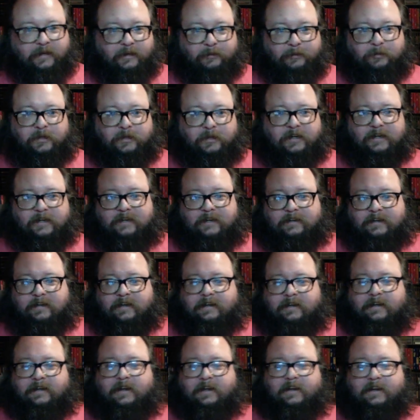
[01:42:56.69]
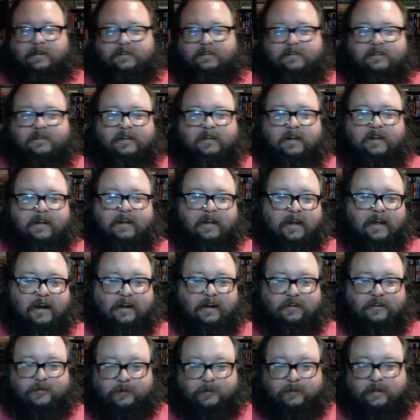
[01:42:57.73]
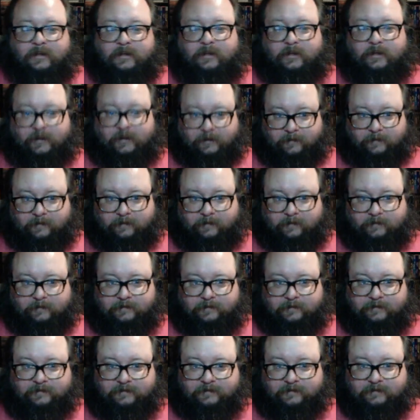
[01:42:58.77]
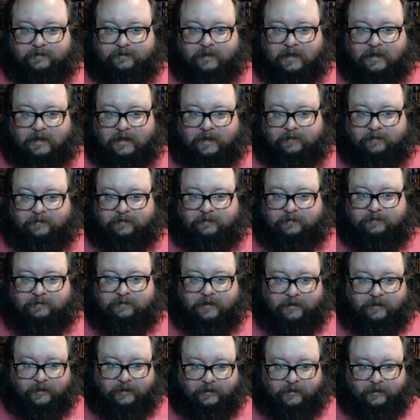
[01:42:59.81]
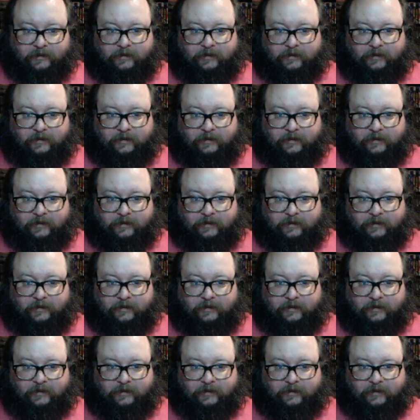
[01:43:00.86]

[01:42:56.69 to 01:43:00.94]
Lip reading: You played it on the NES, and it's really good. Very good.